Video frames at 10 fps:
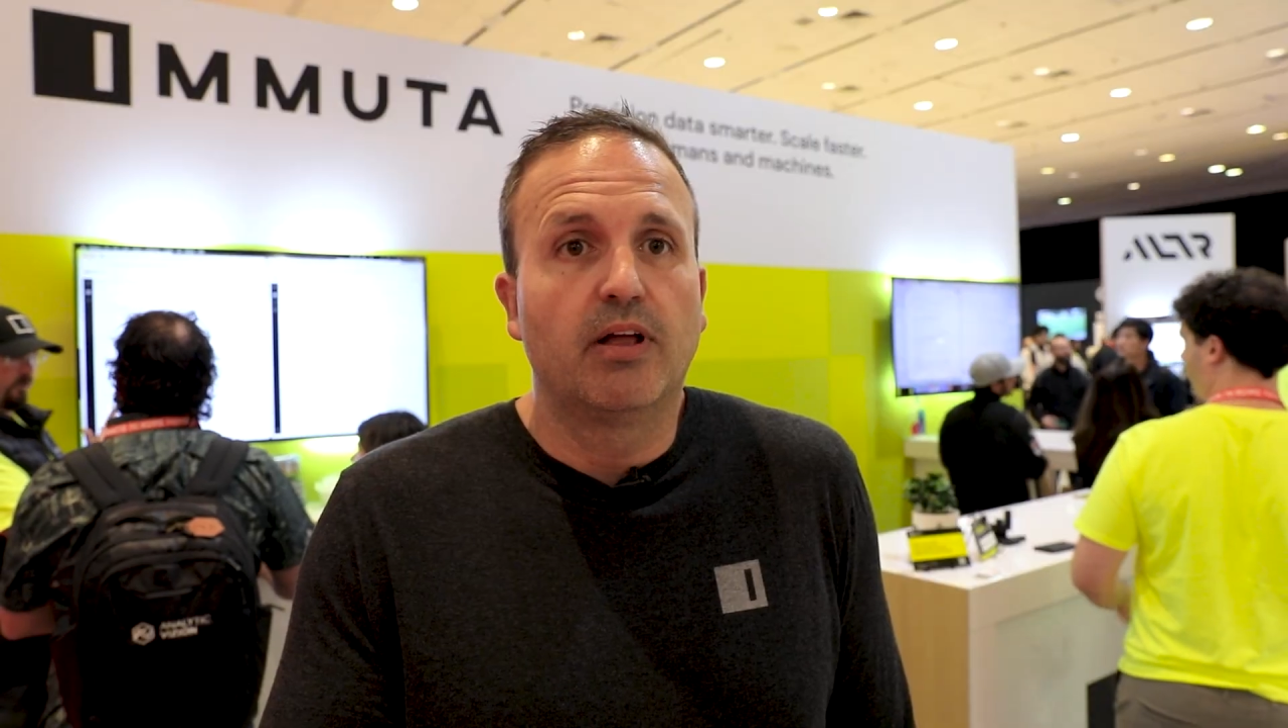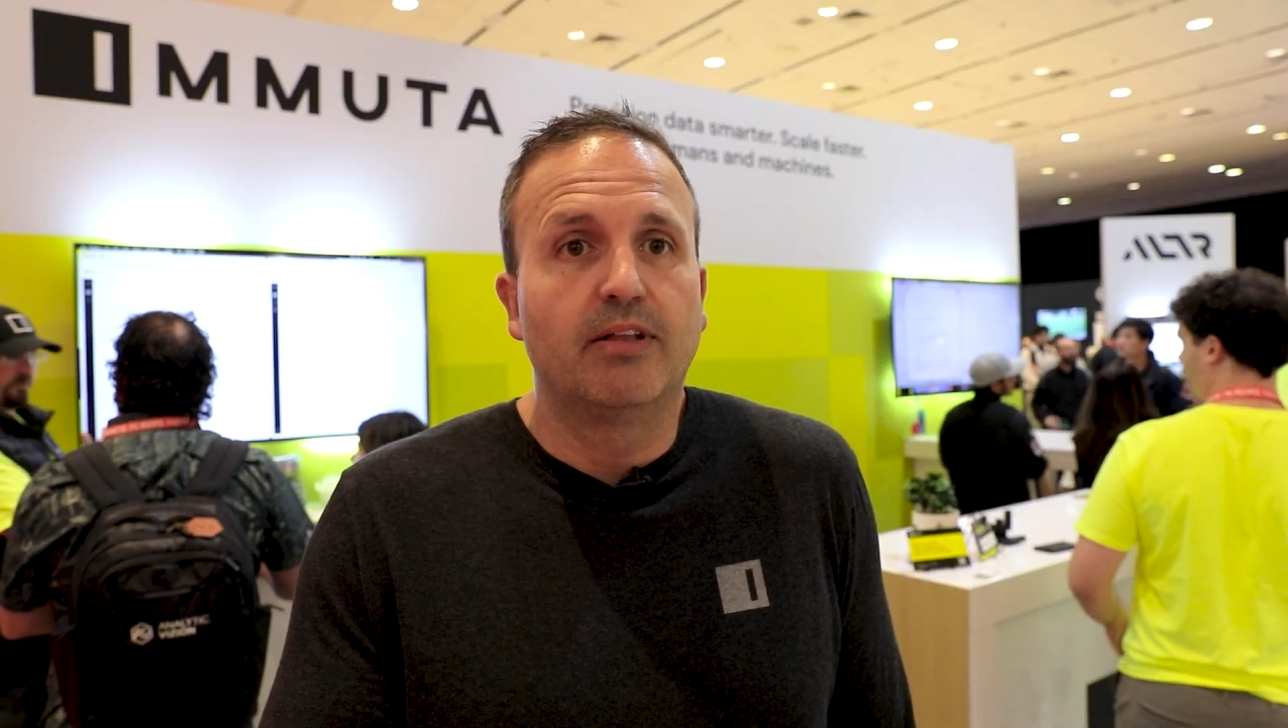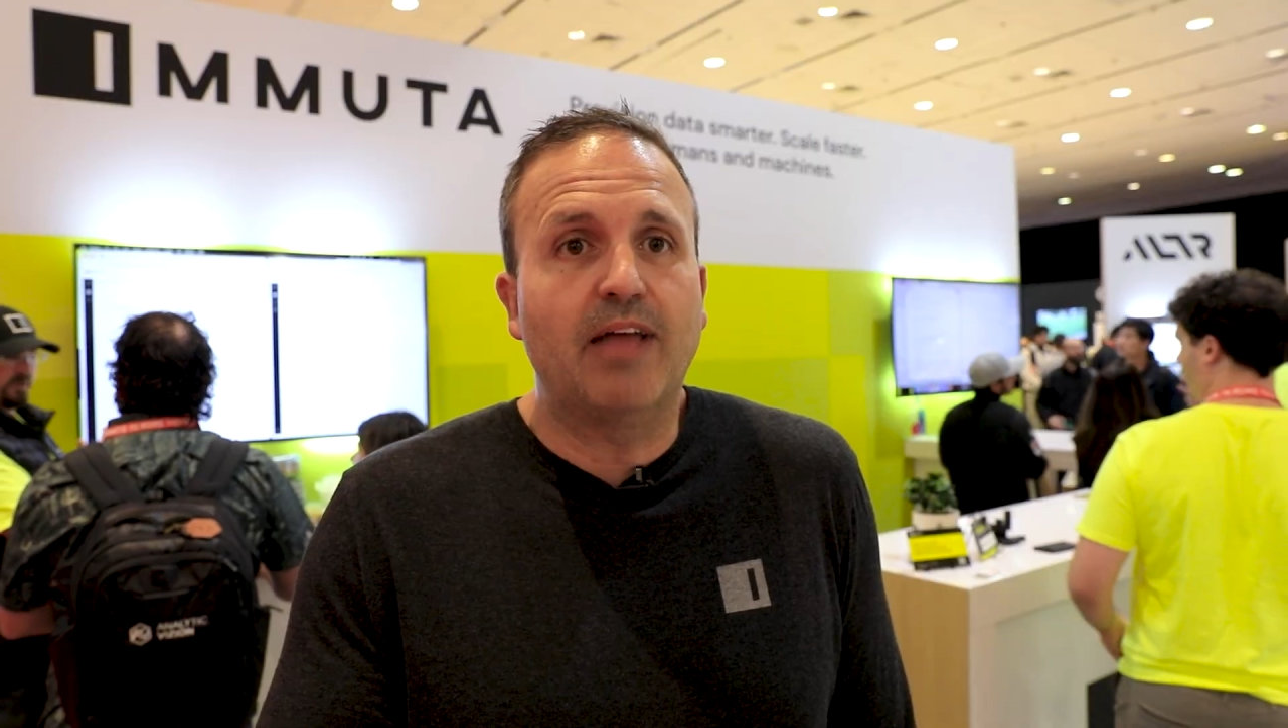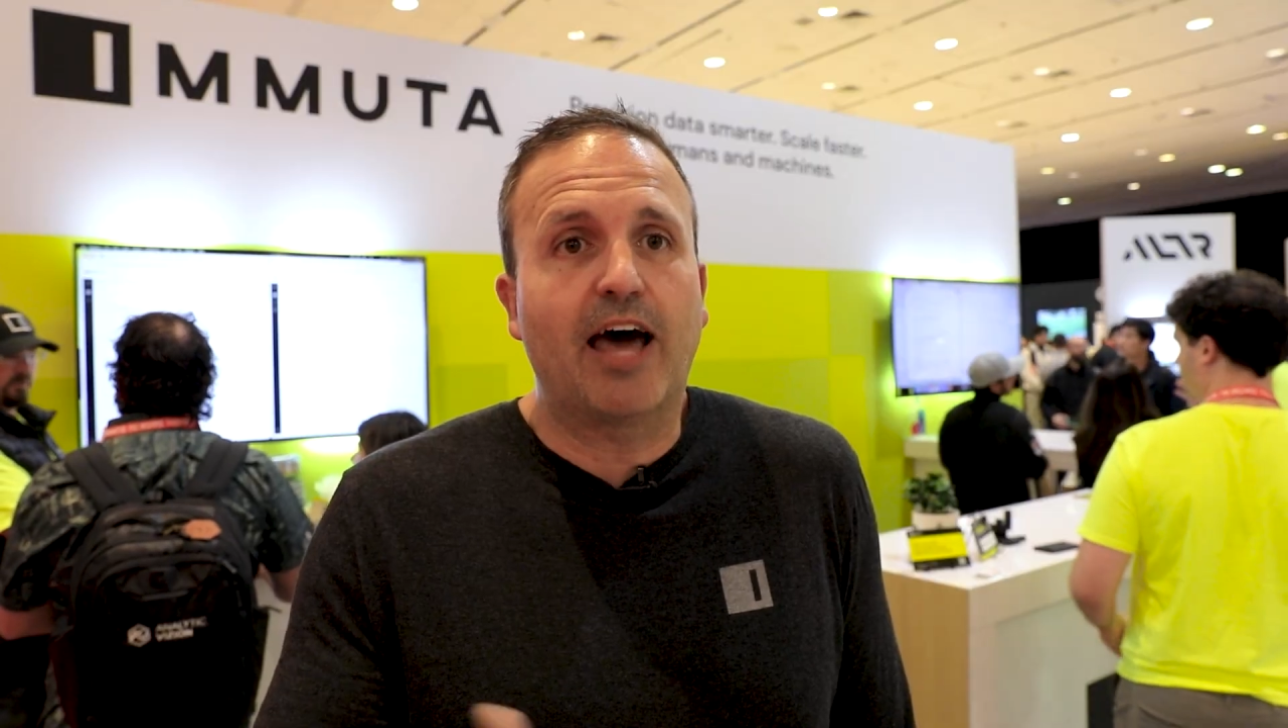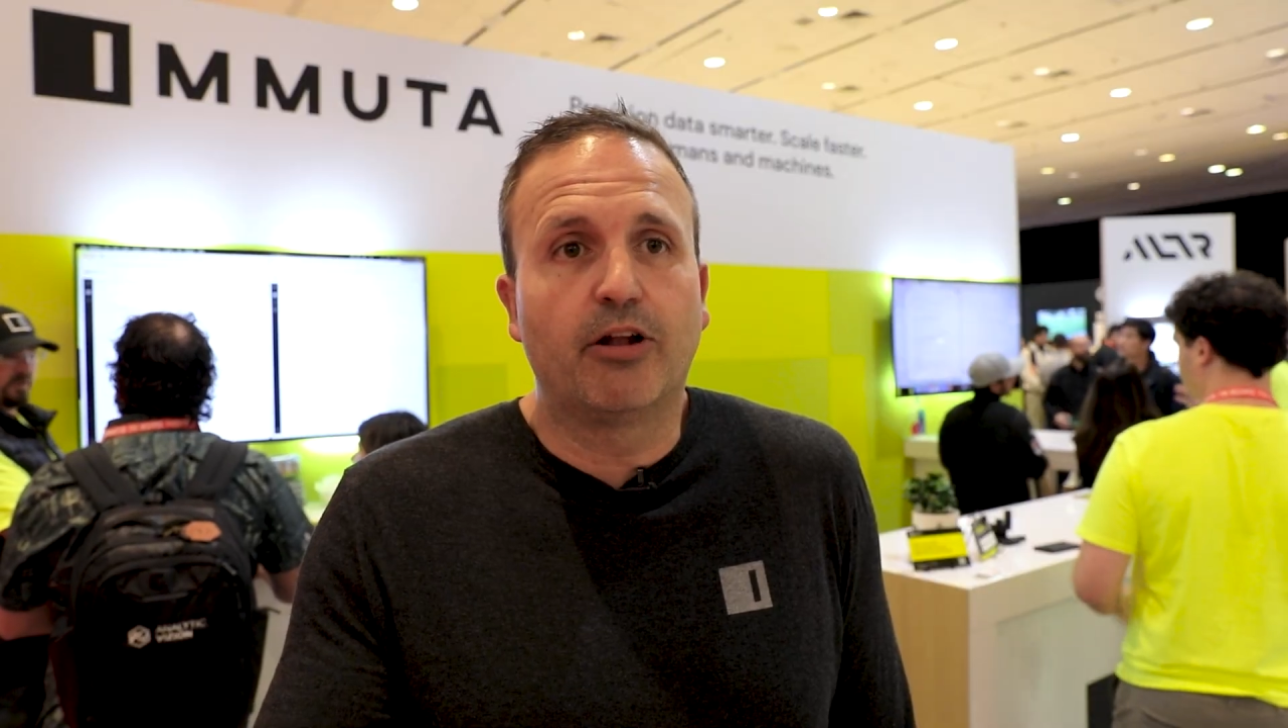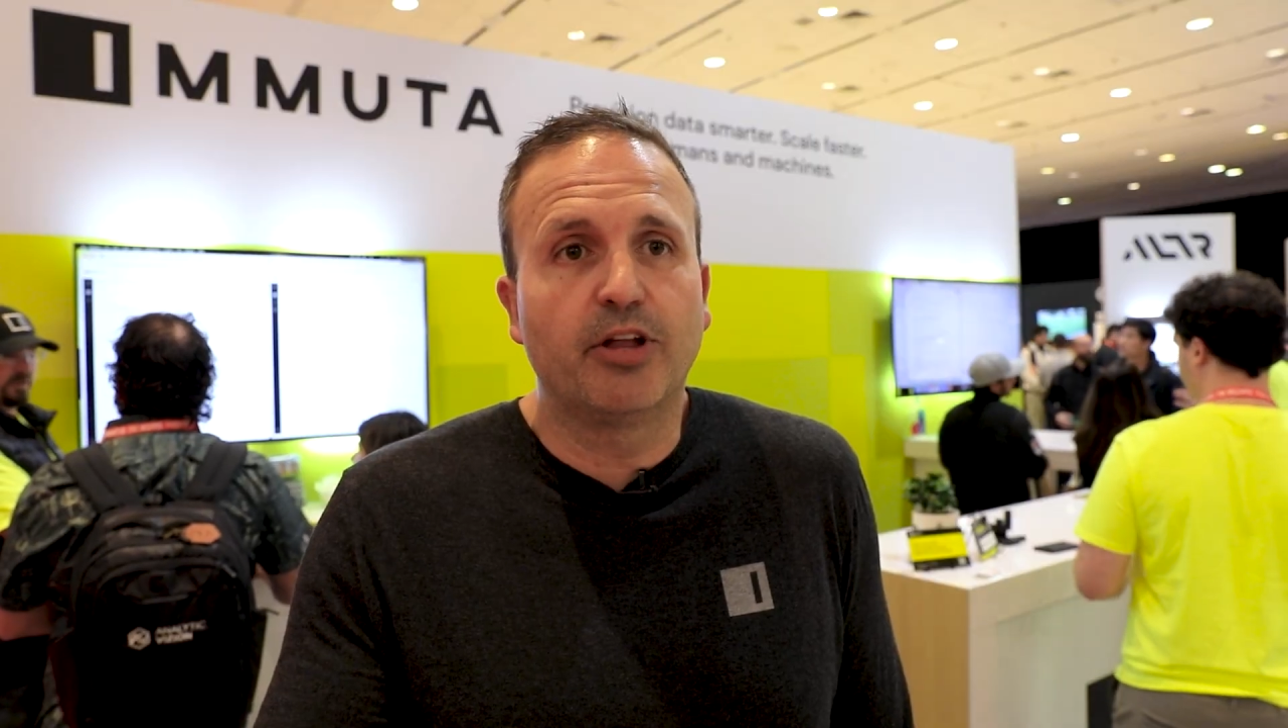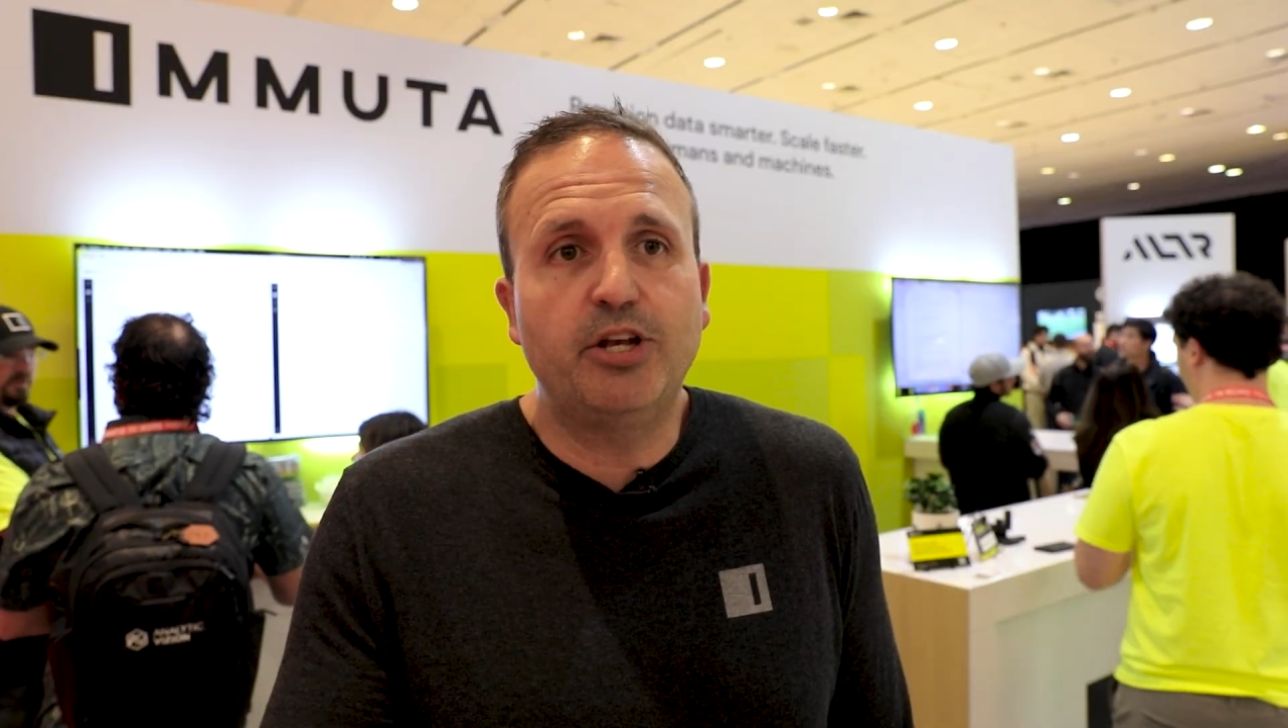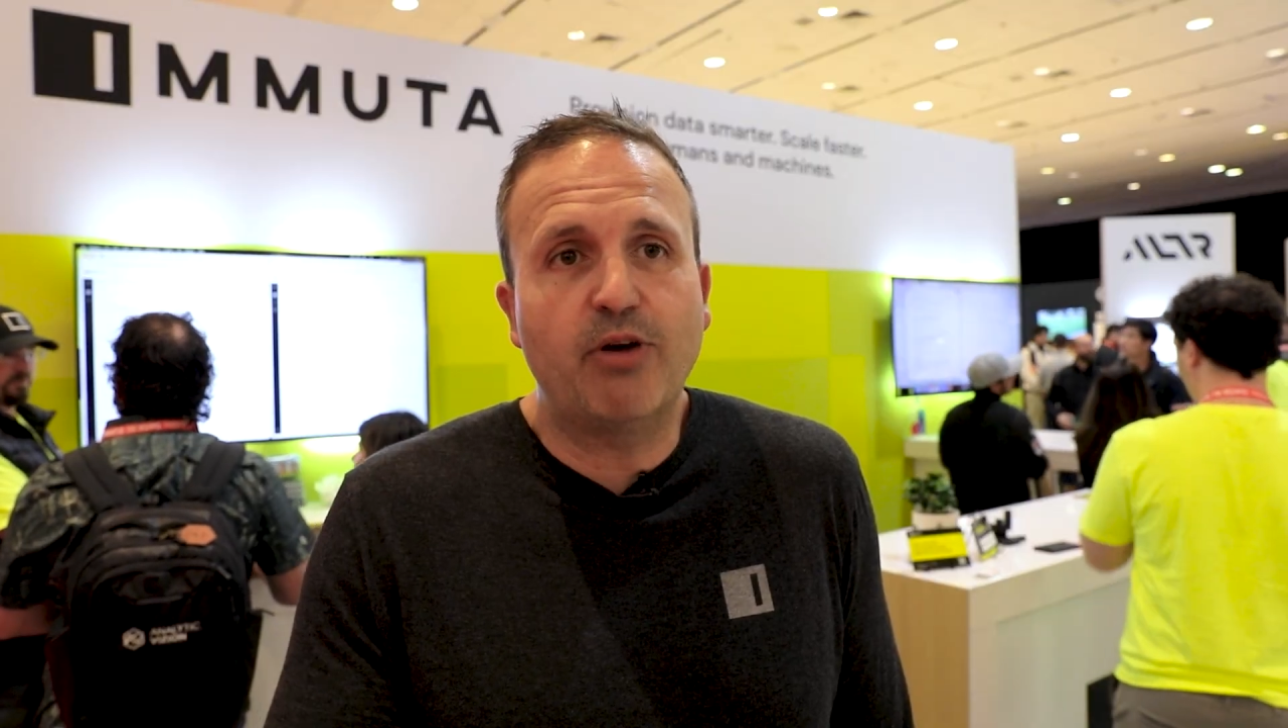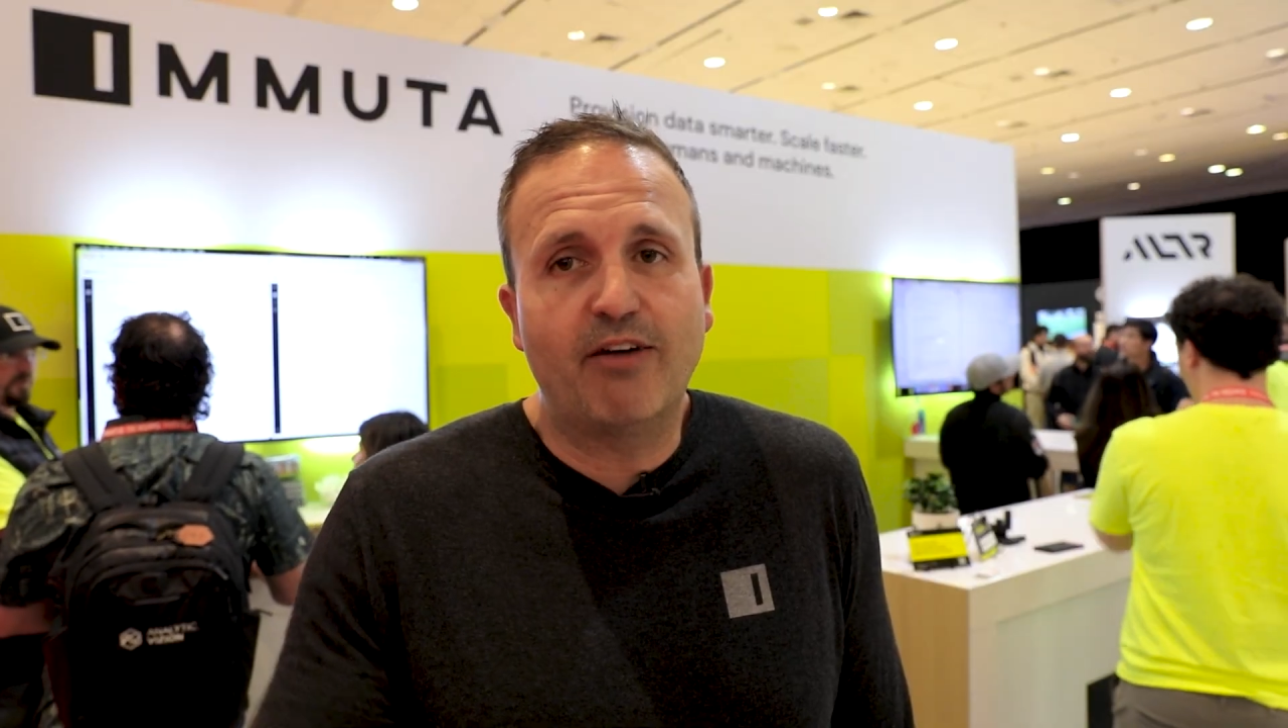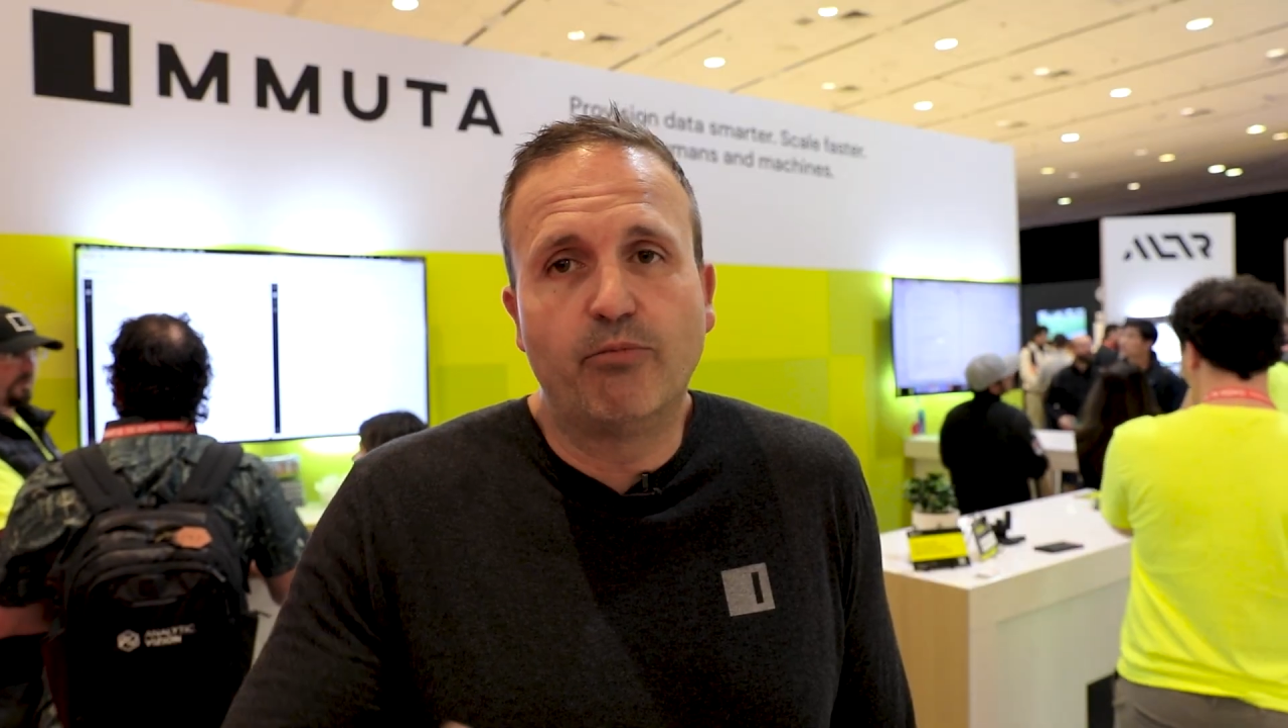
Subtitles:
not only do you have